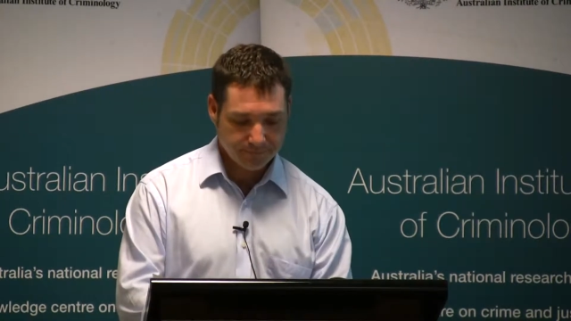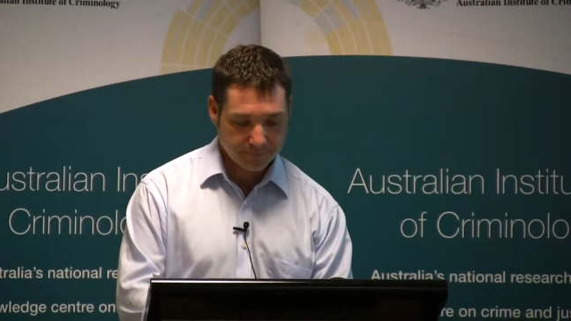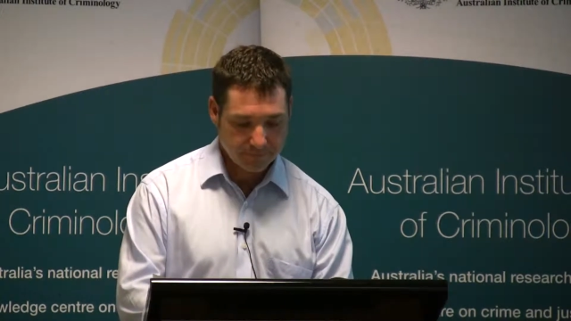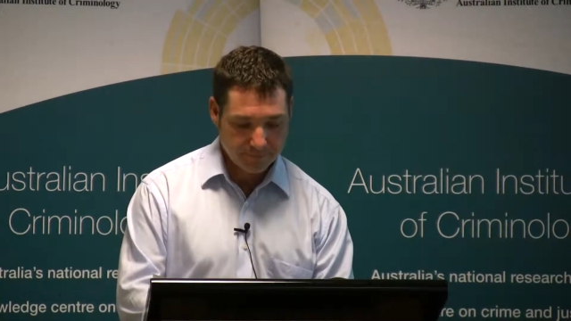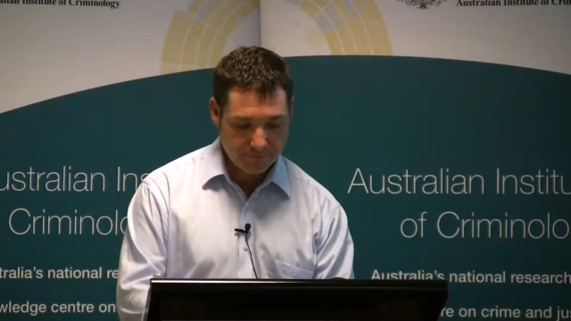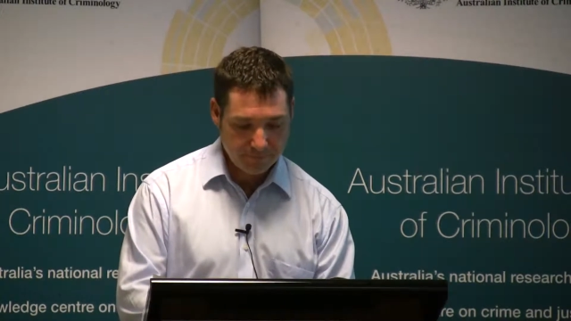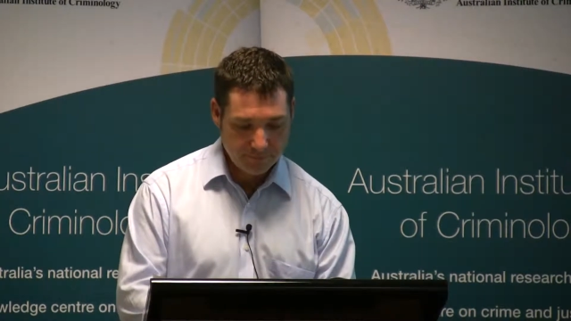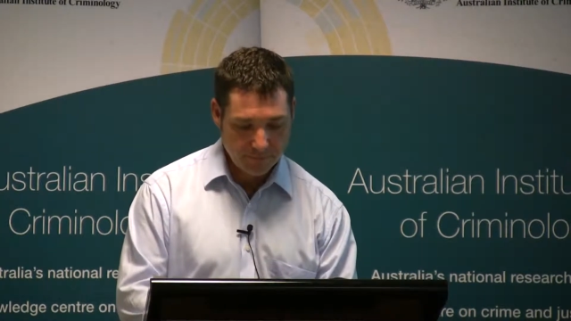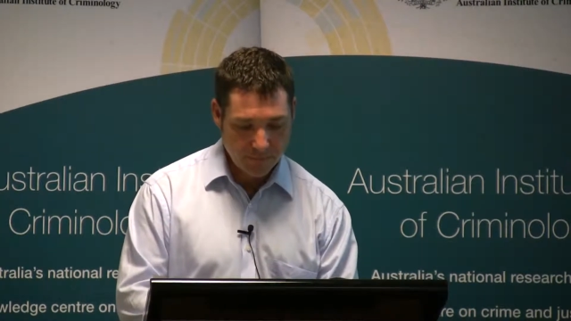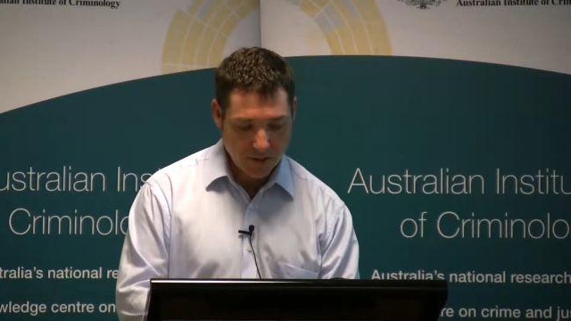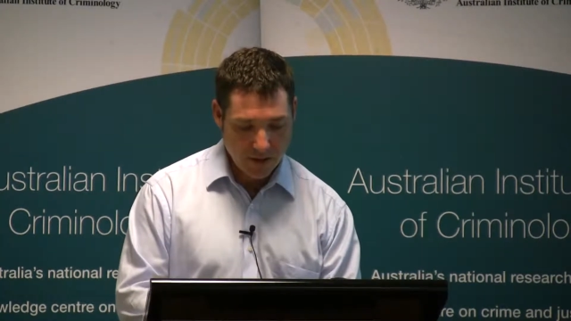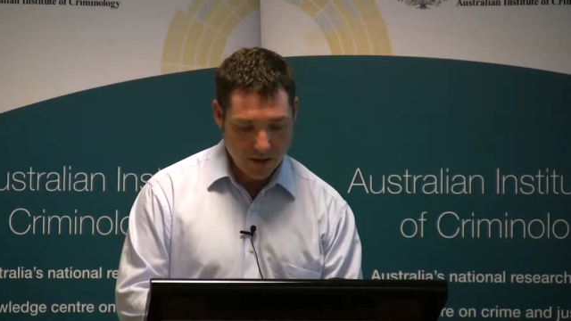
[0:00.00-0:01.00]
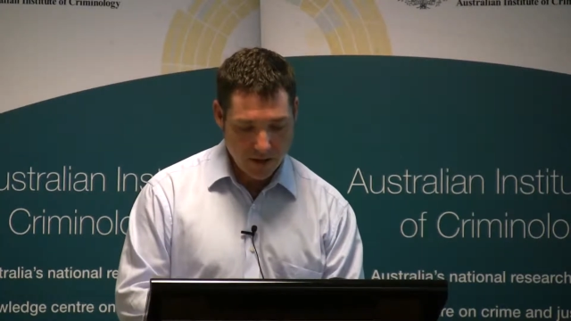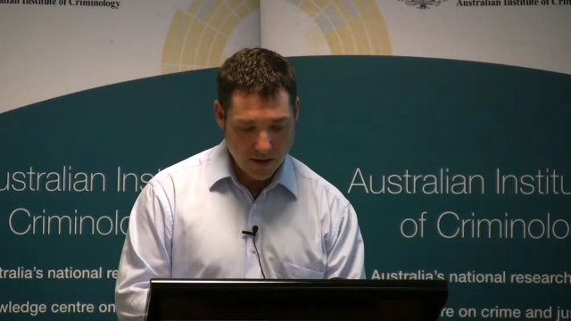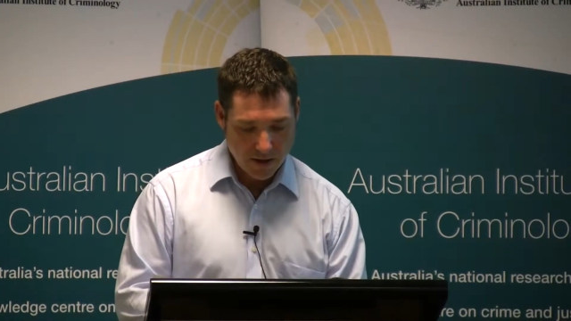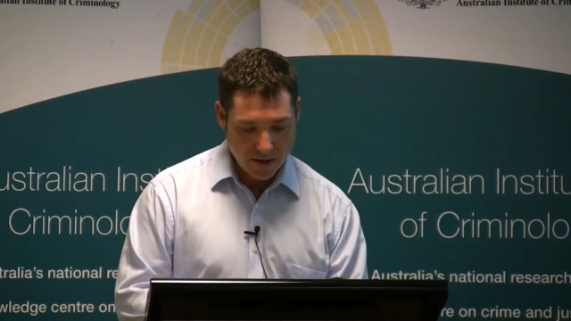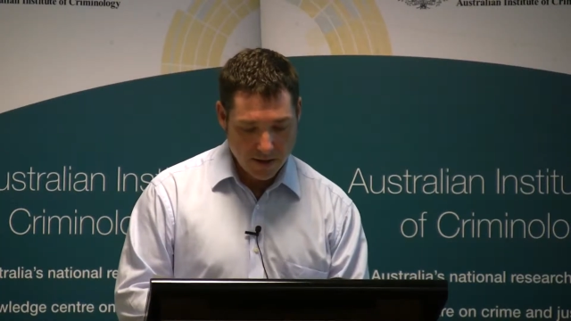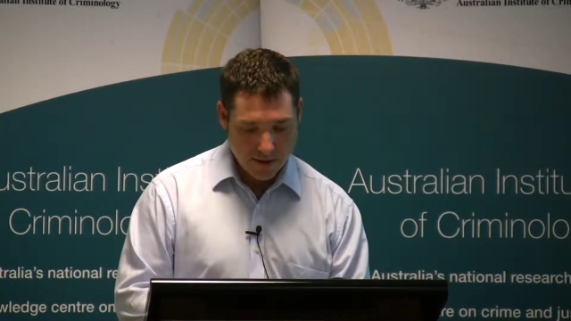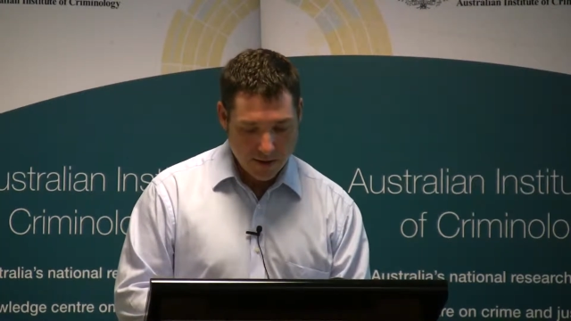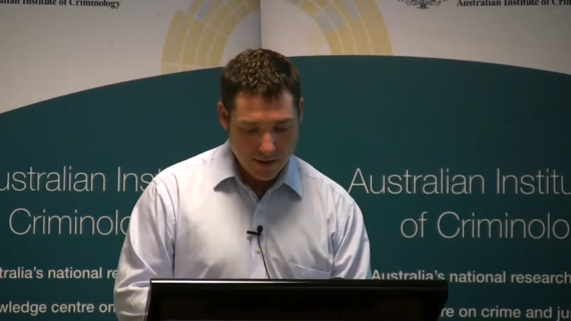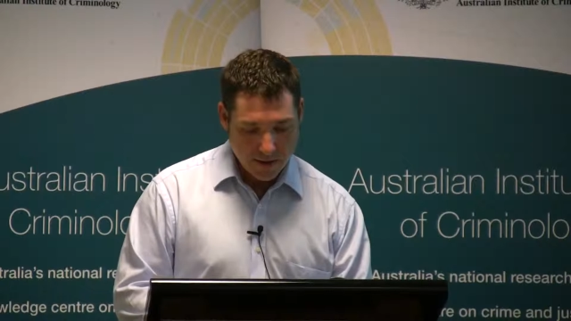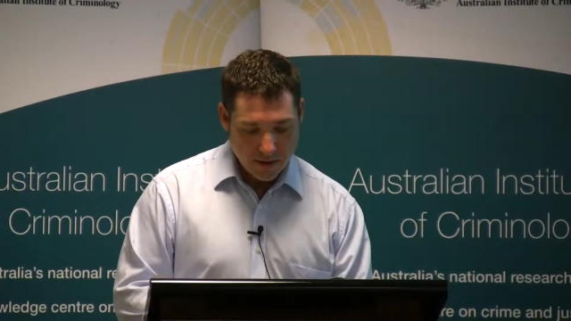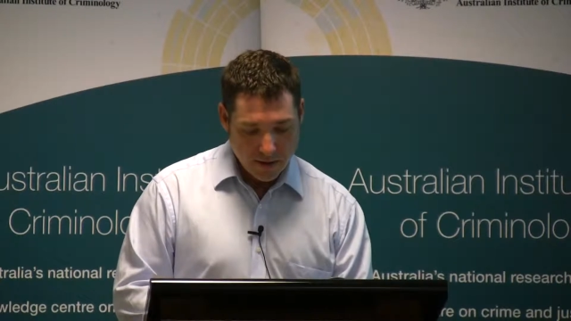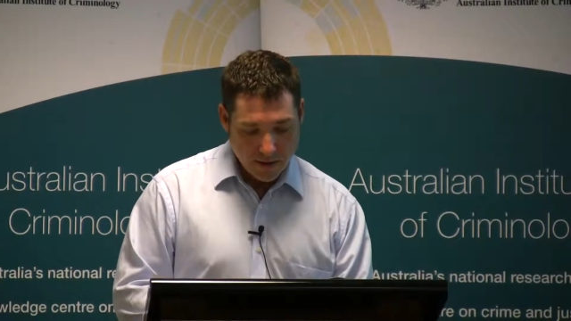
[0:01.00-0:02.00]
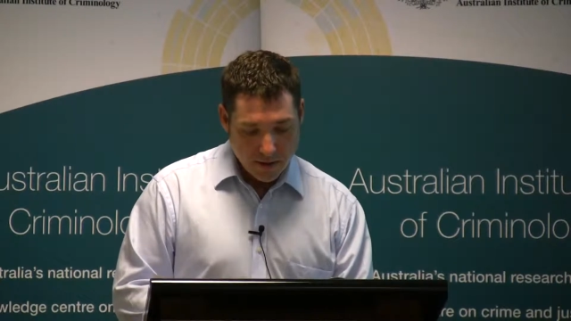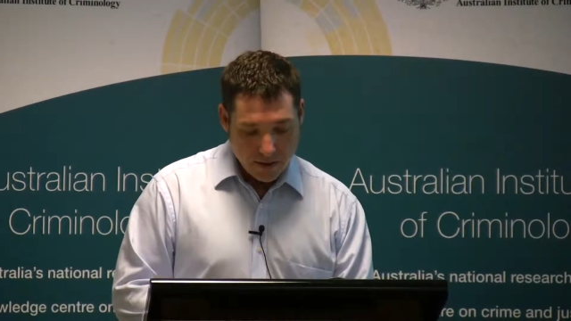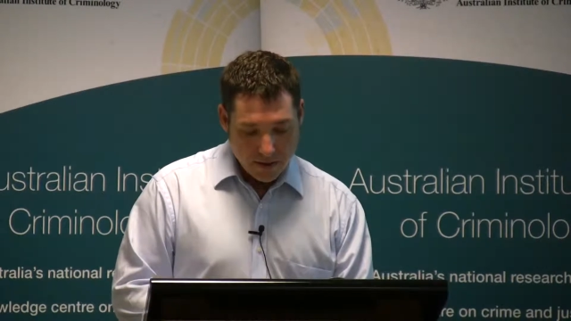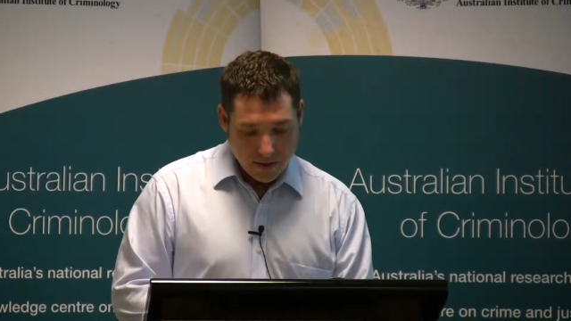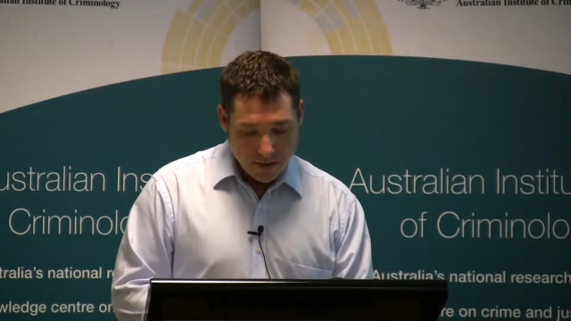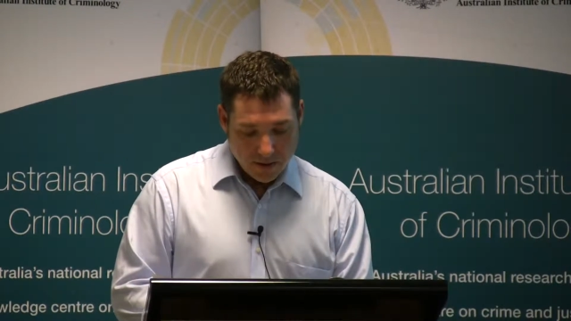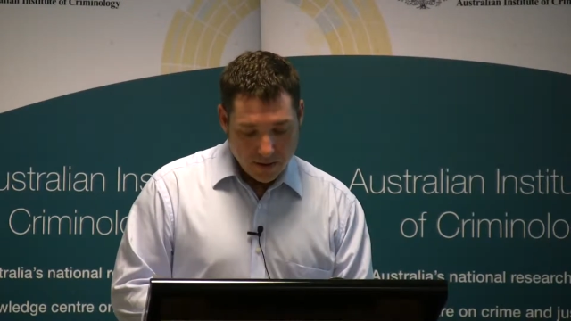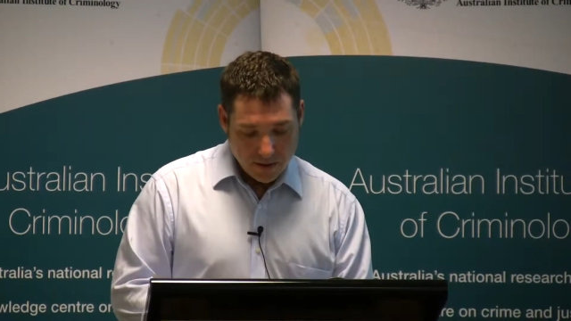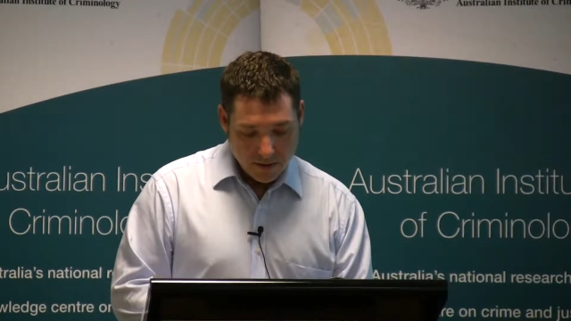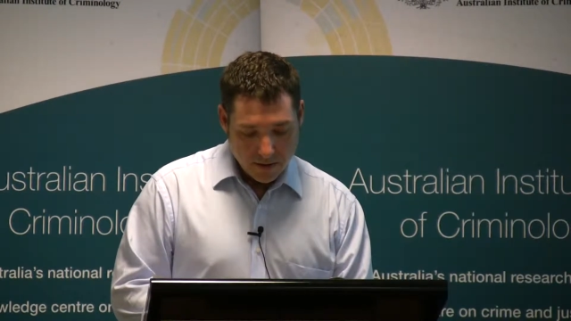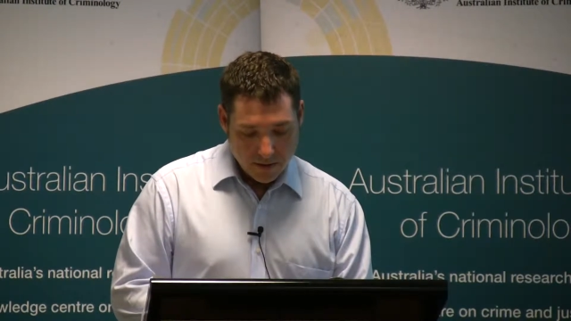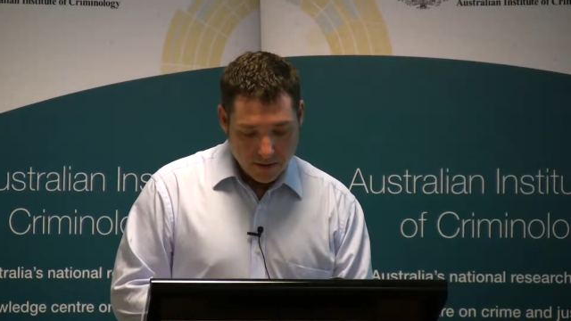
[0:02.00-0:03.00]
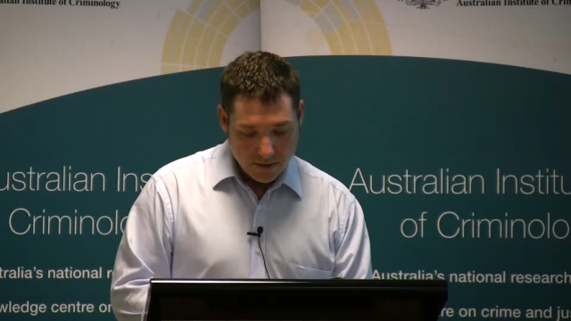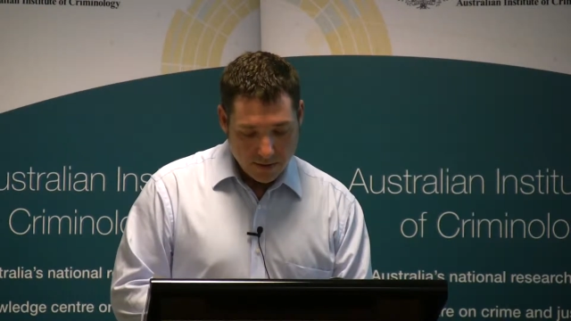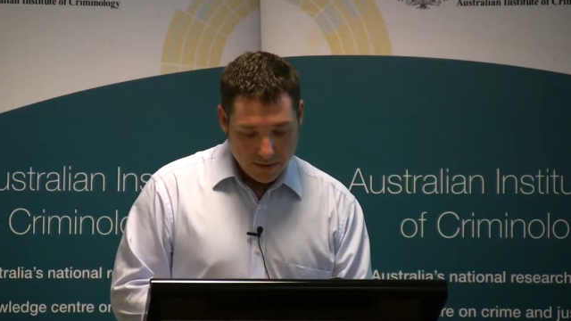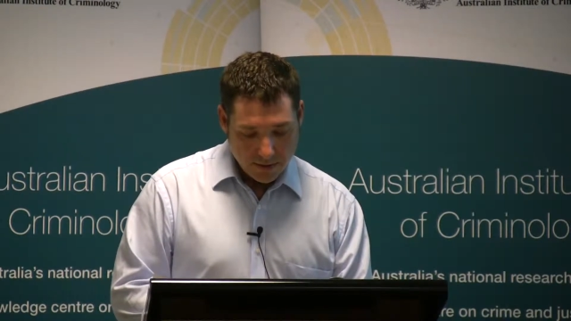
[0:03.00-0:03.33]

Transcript: (silence)